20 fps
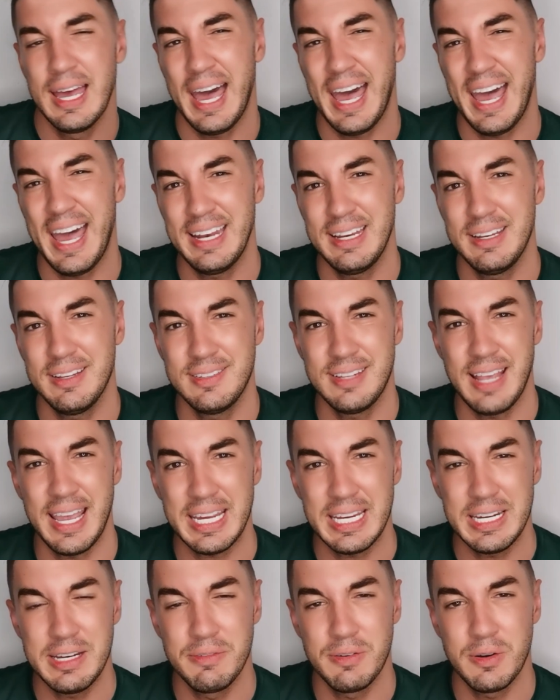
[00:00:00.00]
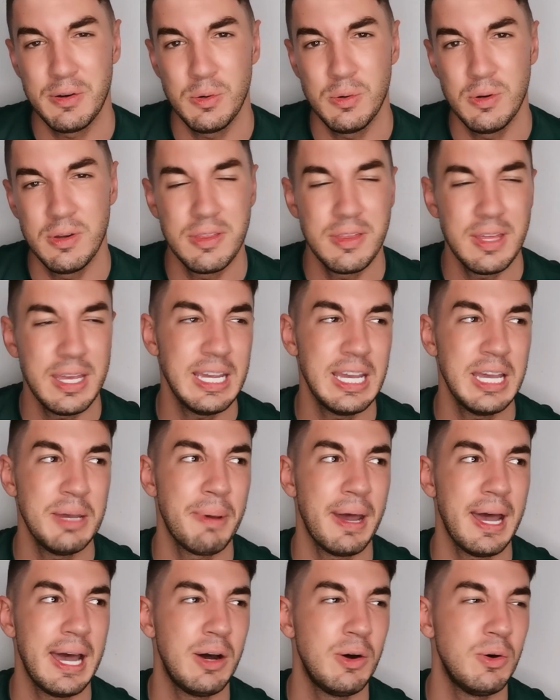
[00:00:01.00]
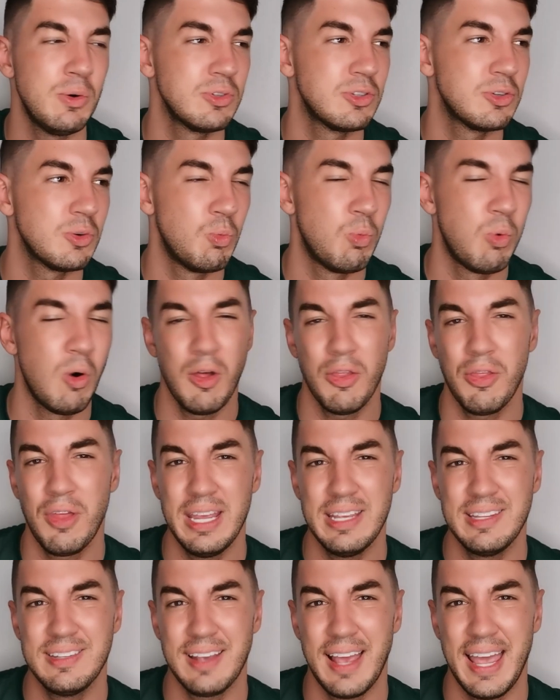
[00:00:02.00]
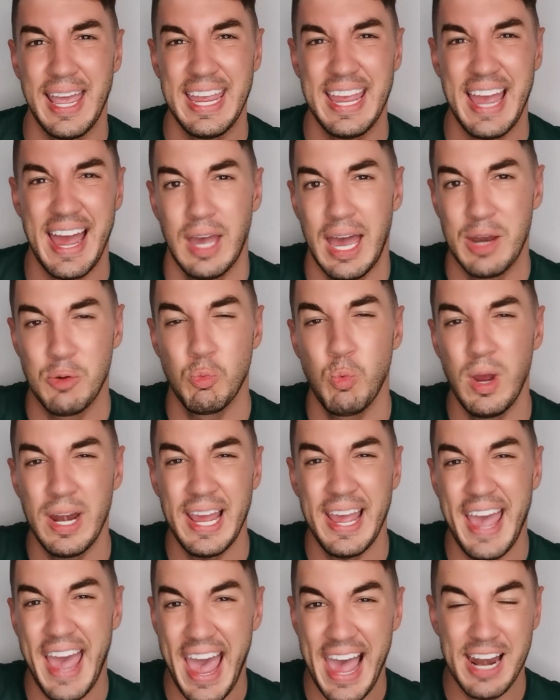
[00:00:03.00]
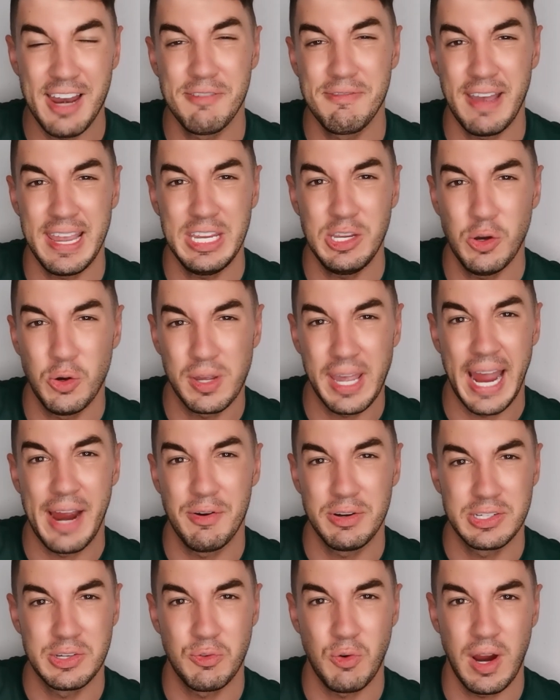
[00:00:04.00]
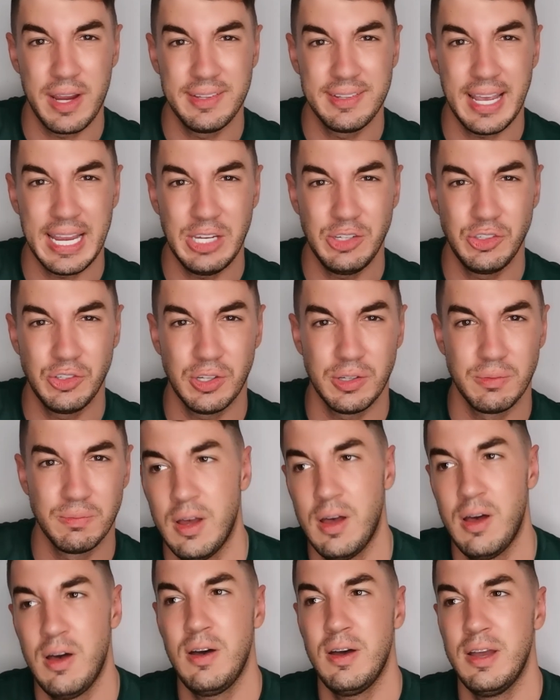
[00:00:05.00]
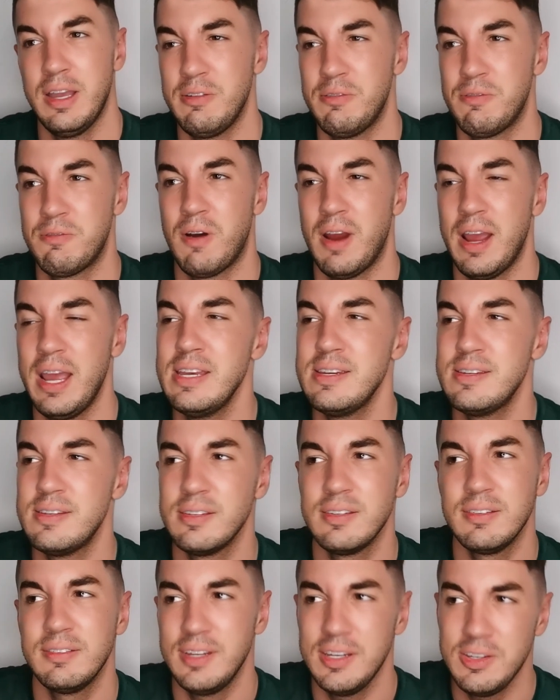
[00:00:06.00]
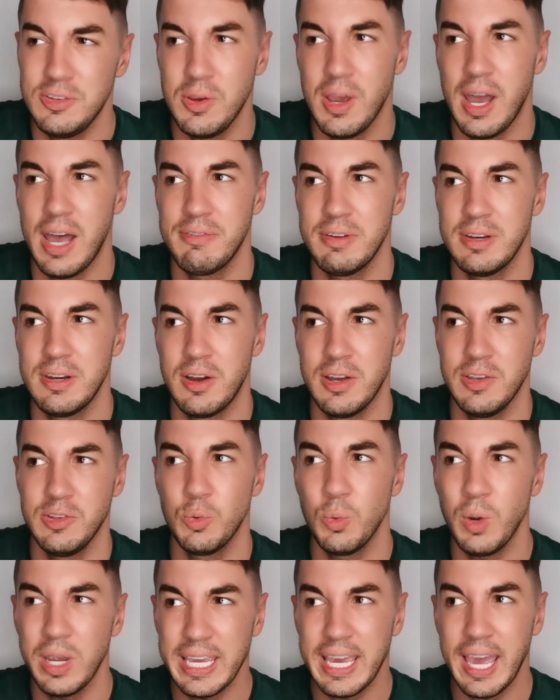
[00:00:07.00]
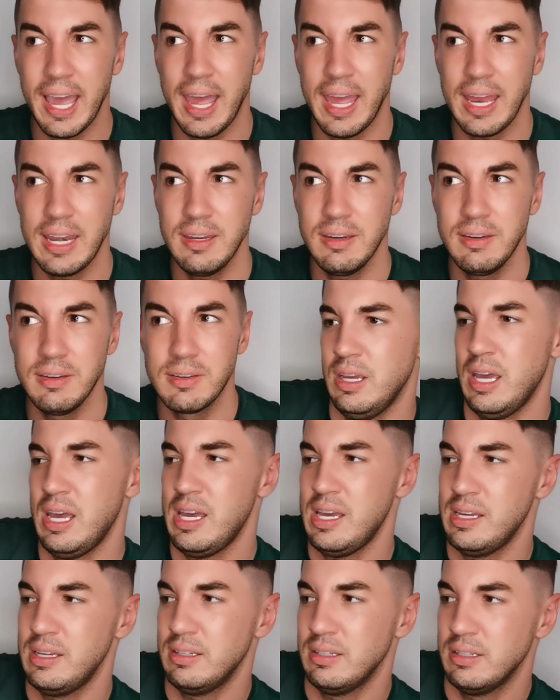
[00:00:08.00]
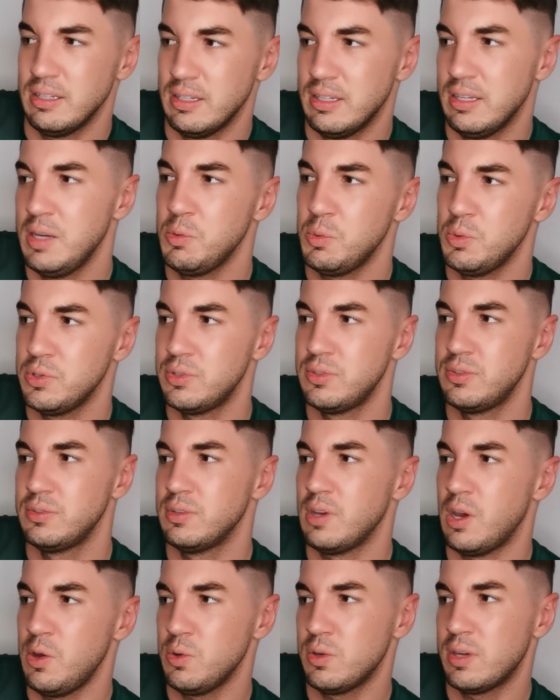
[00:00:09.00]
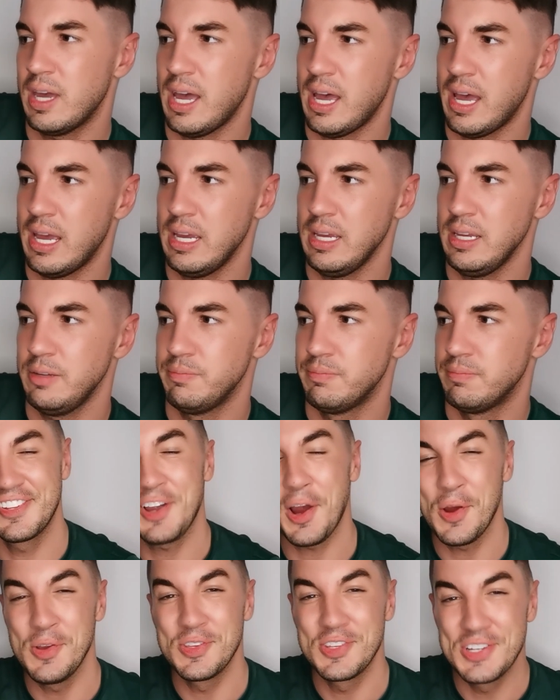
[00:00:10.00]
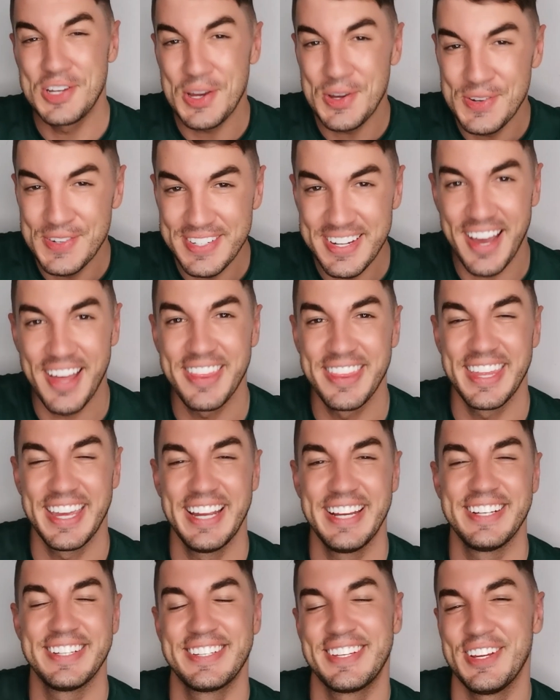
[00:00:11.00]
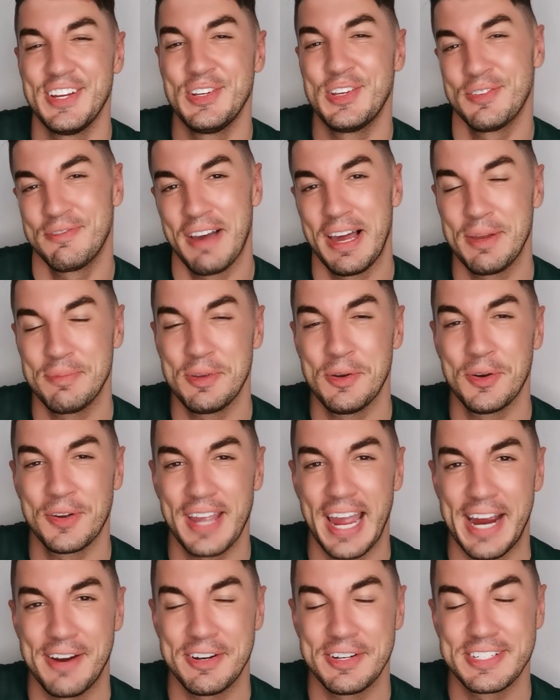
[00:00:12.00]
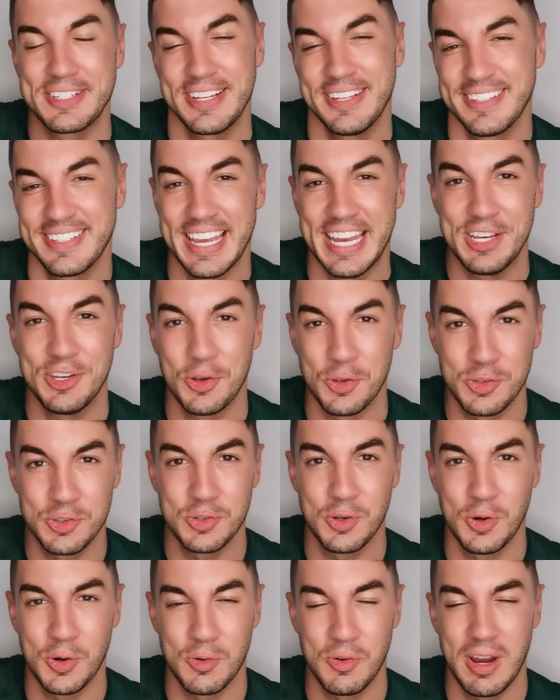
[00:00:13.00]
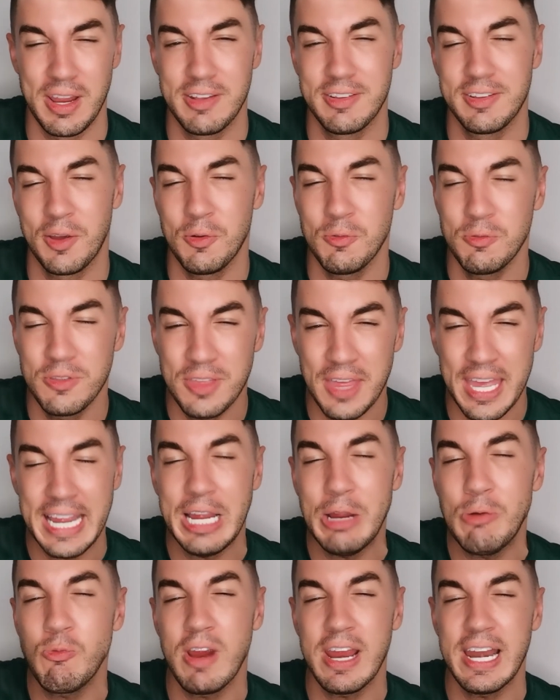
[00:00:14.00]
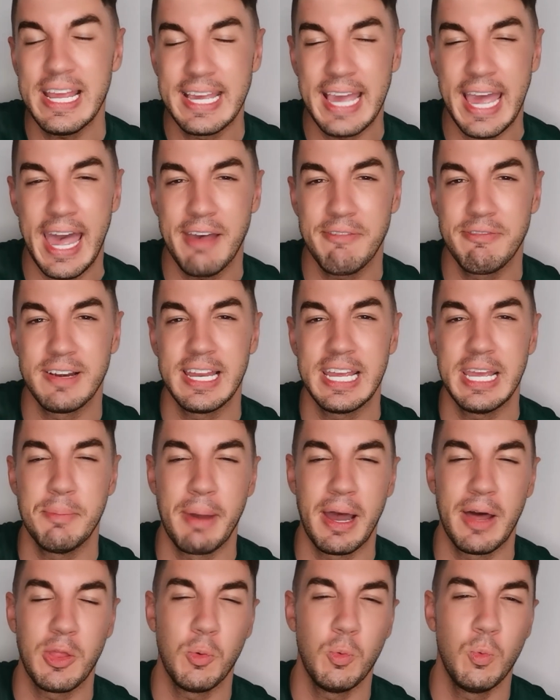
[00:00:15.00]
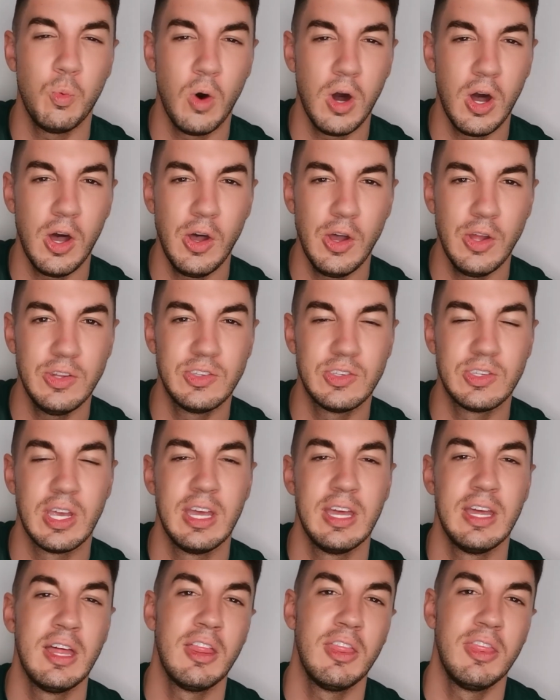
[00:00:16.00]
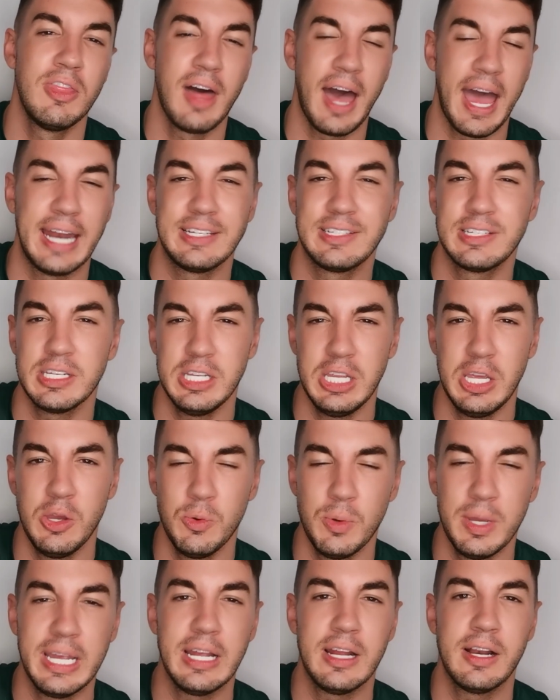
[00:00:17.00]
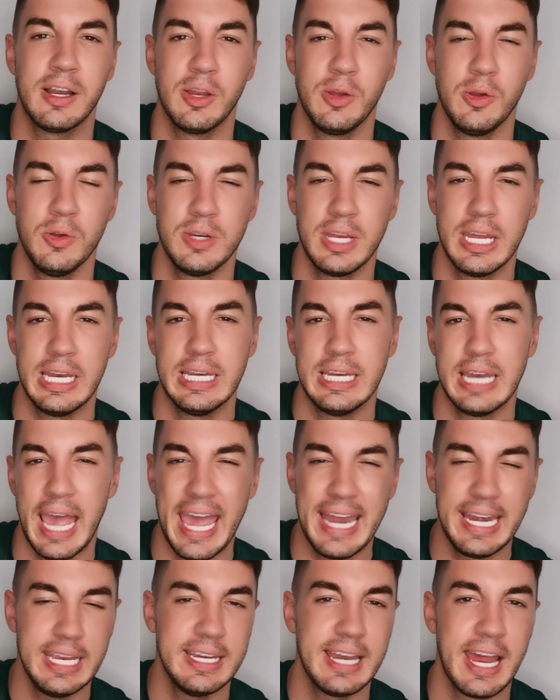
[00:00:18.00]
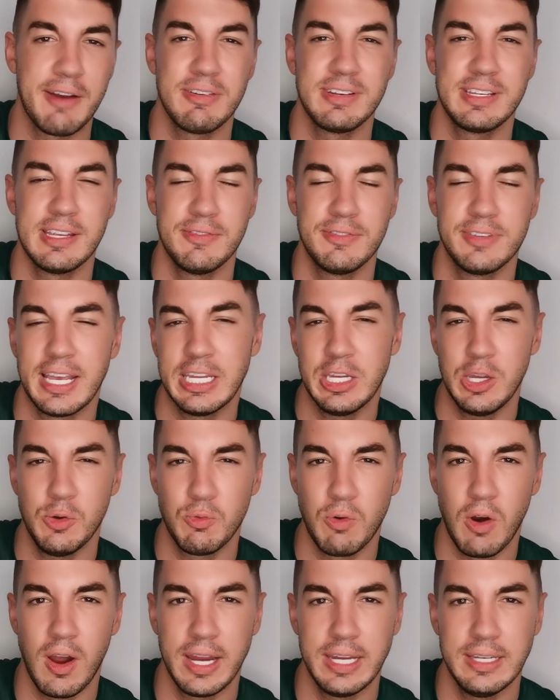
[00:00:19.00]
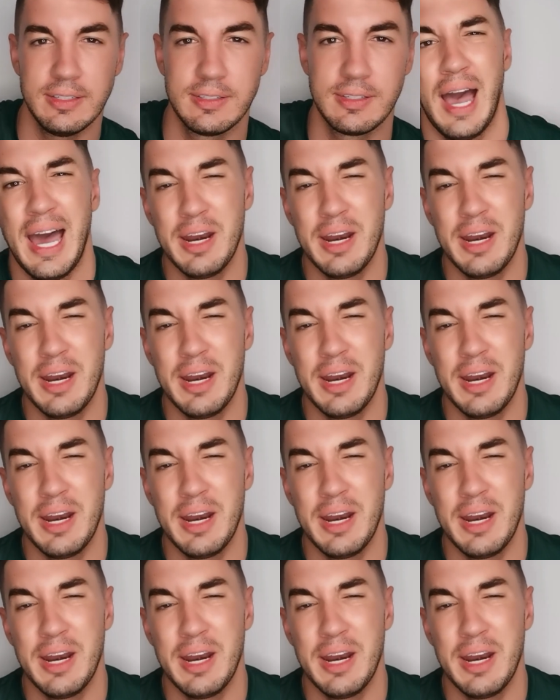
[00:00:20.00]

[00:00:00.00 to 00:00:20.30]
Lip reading: And second of all, think about what they say and will it elevate your characterization. Hi Fred, did you have a nice weekend? Yeah, it was okay. It's going to do nothing to develop your characters in your story. So think really carefully about the words that you include in any narratives that you write.